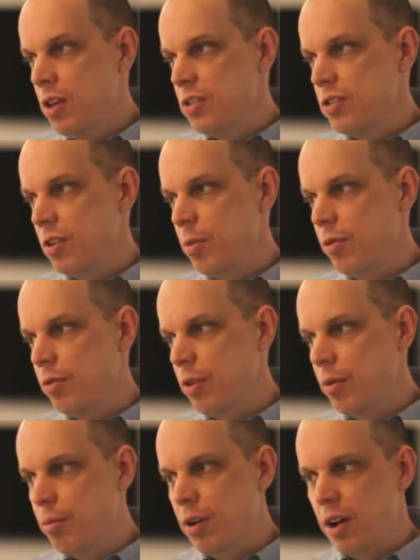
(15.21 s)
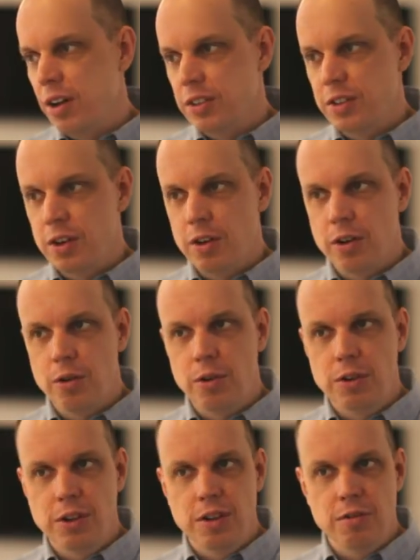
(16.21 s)
some of the products that are
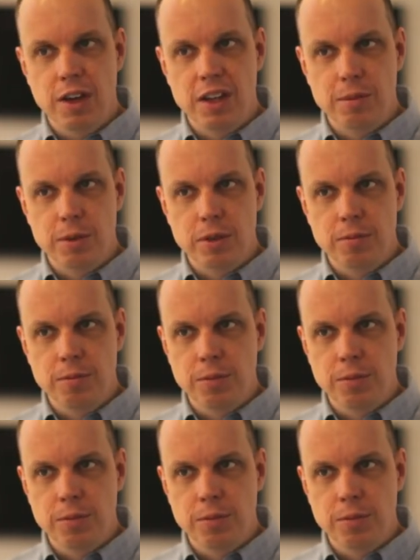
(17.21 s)
currently available,